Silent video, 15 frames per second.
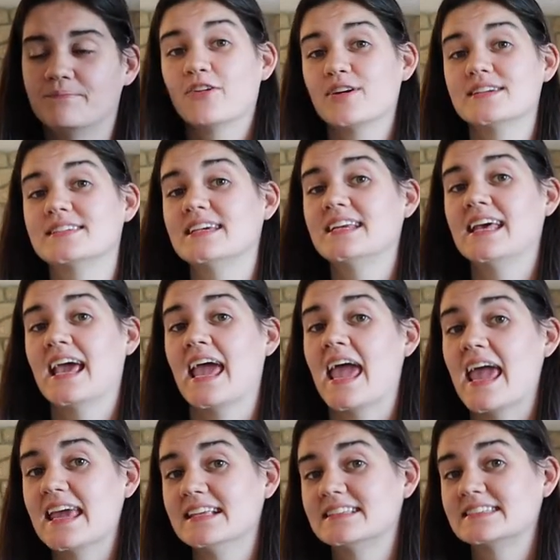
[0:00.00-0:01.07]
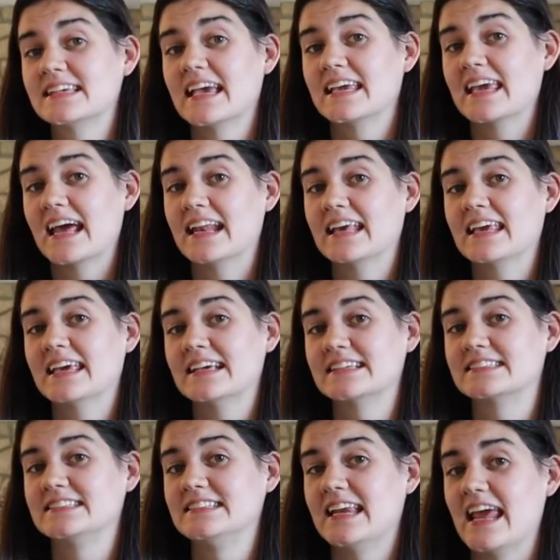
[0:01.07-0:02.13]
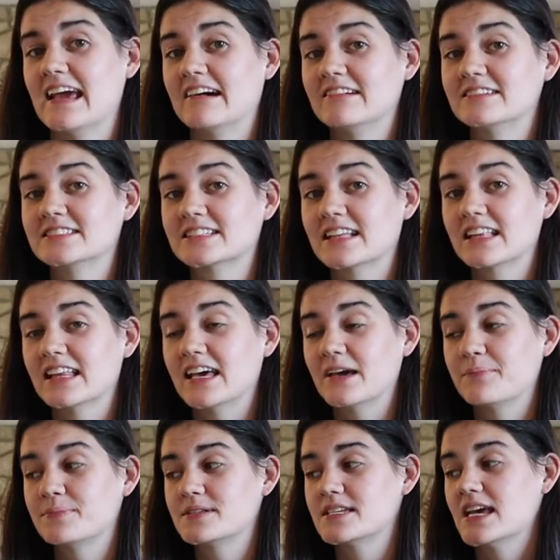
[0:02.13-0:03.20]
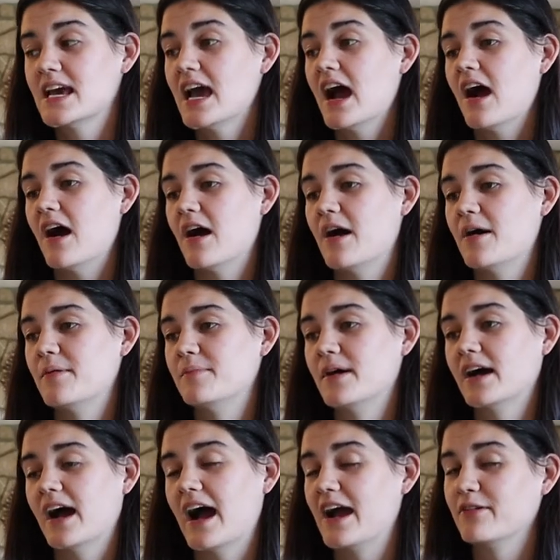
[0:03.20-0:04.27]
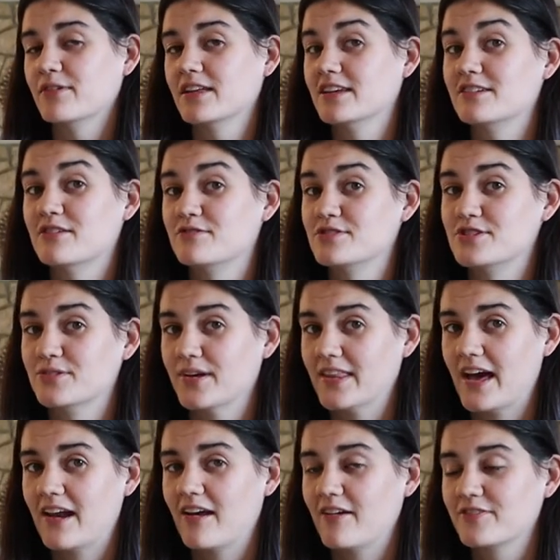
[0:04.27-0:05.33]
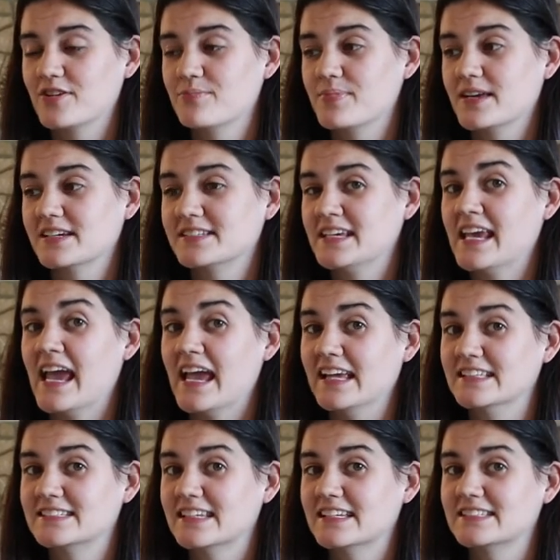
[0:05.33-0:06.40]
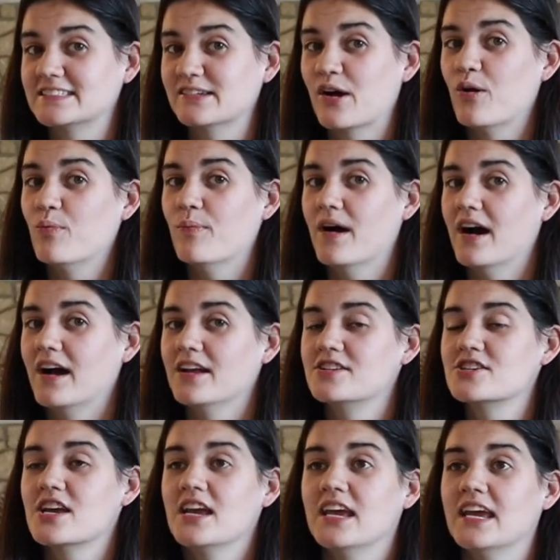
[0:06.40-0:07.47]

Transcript: Greyson hates getting his nails clipped um, I really don't do it that often because he hates it so much.